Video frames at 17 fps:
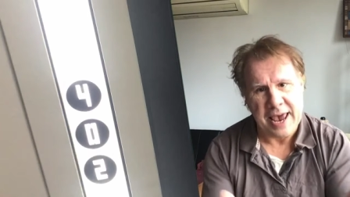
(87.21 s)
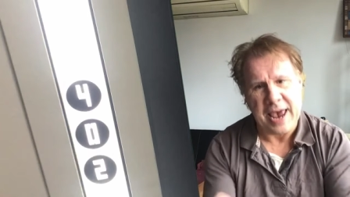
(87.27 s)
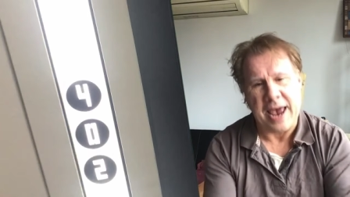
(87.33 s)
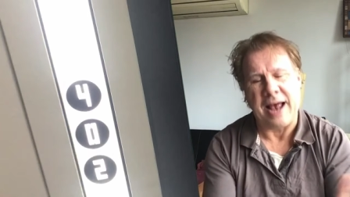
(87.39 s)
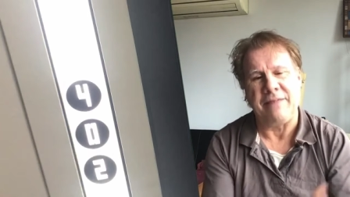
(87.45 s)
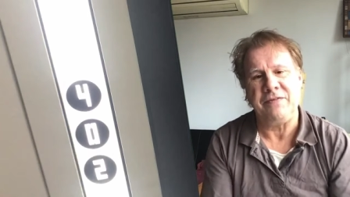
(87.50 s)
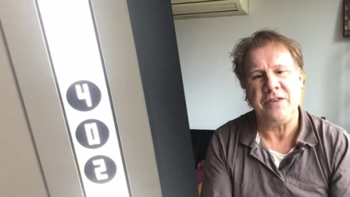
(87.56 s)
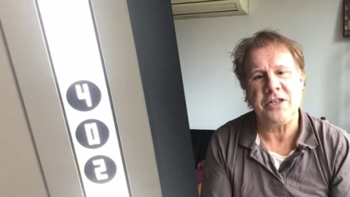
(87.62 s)

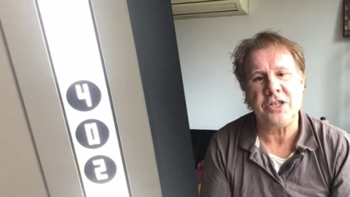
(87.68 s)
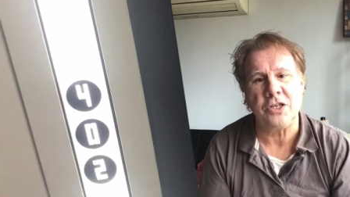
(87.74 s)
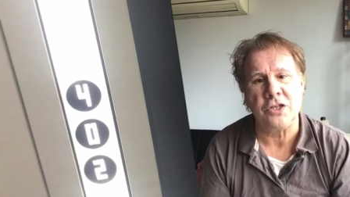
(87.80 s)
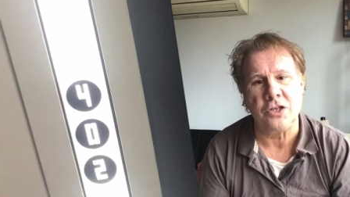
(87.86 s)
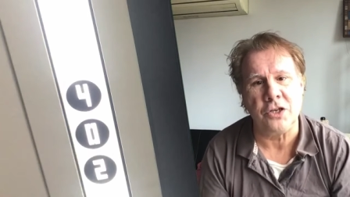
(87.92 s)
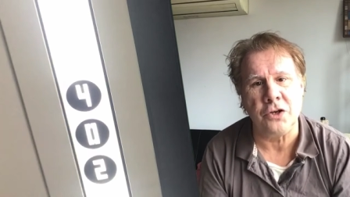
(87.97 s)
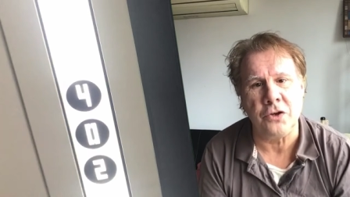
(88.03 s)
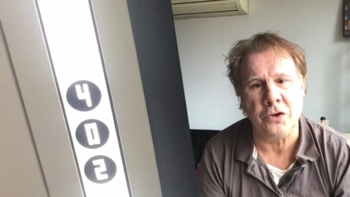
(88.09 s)
And this
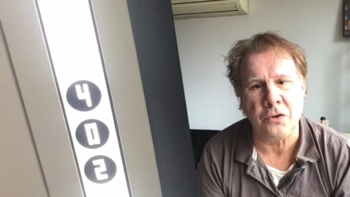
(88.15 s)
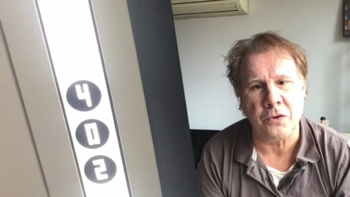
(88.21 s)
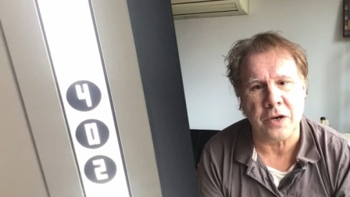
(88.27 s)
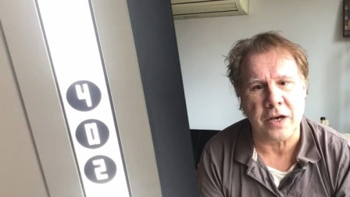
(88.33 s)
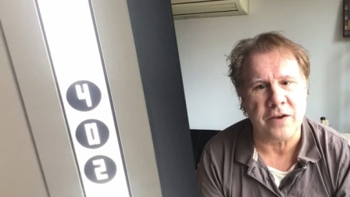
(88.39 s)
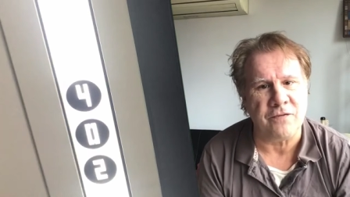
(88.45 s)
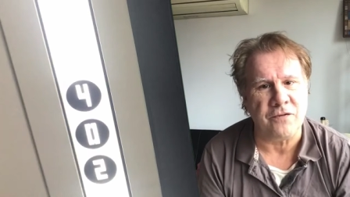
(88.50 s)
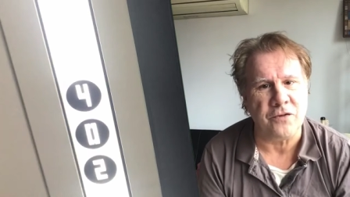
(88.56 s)
is you
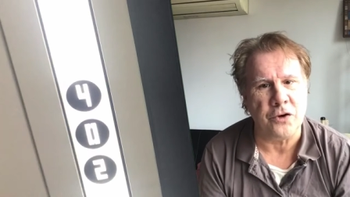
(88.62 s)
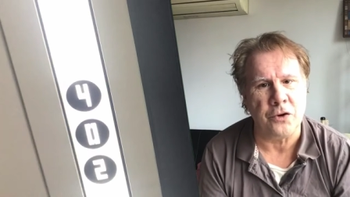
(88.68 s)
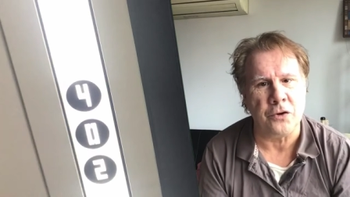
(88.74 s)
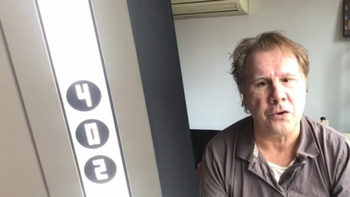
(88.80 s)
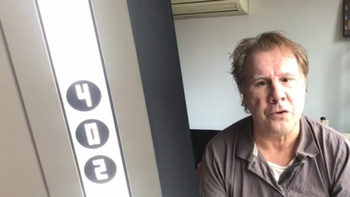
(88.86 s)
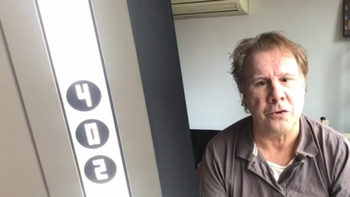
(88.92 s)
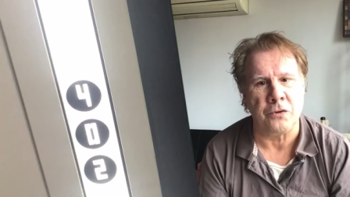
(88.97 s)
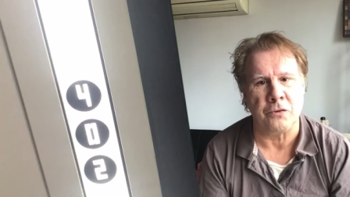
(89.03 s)
if
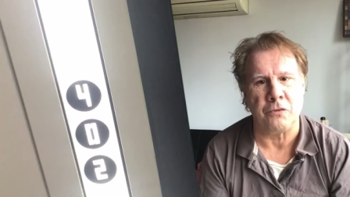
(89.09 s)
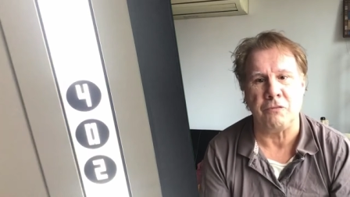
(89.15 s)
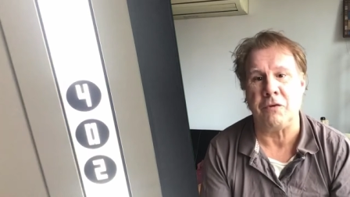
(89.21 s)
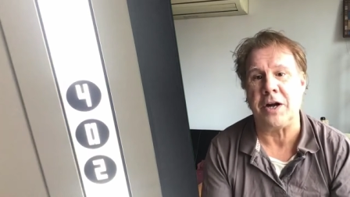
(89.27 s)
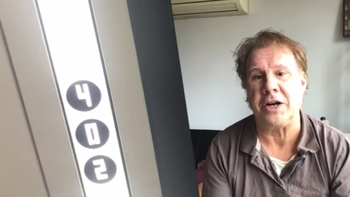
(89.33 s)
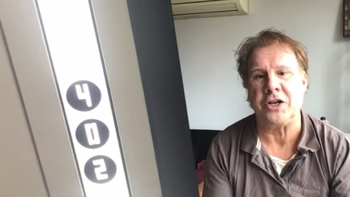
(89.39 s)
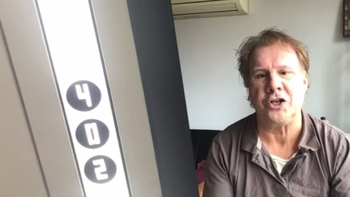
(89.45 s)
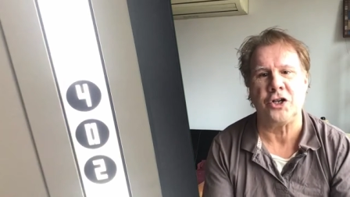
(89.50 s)
you
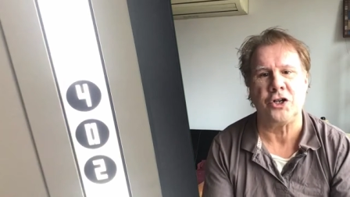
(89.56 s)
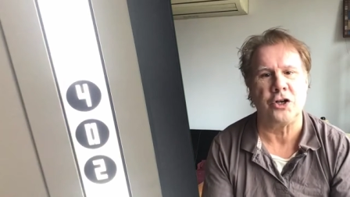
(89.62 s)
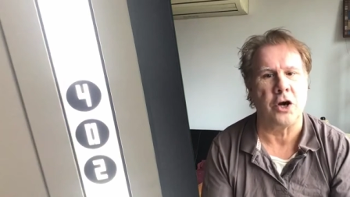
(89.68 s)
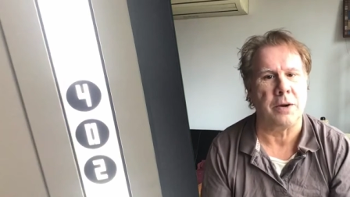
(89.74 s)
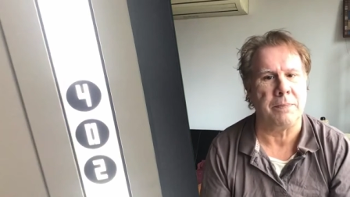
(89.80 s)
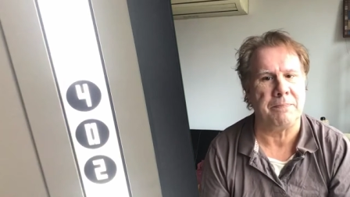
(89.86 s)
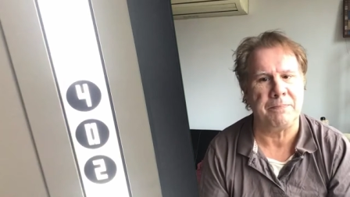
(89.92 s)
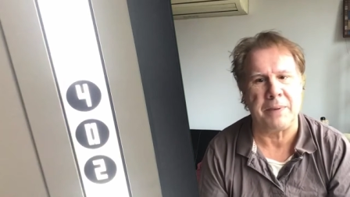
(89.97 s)
run a
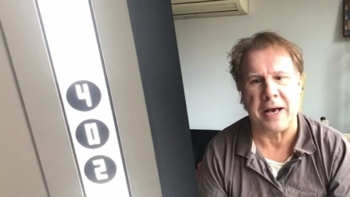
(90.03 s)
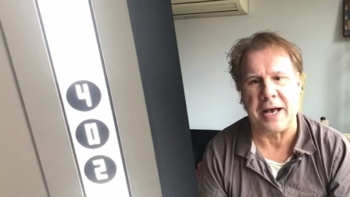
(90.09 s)
shop,